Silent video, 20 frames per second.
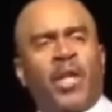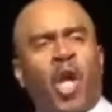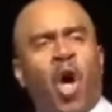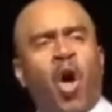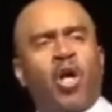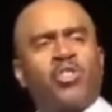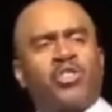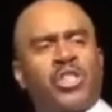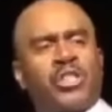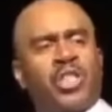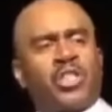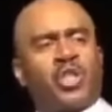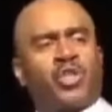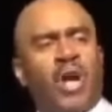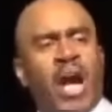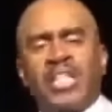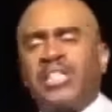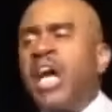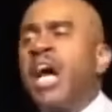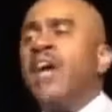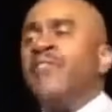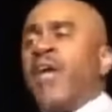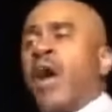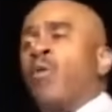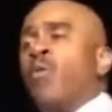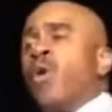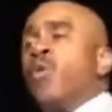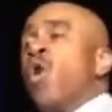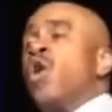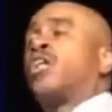Lord Jesus Christ, that
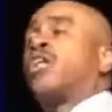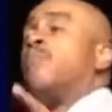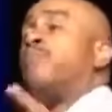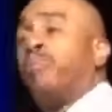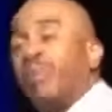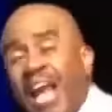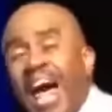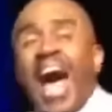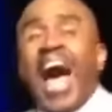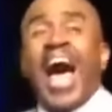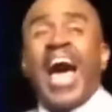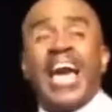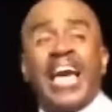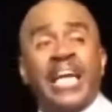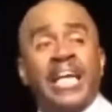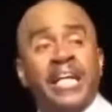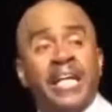we will comply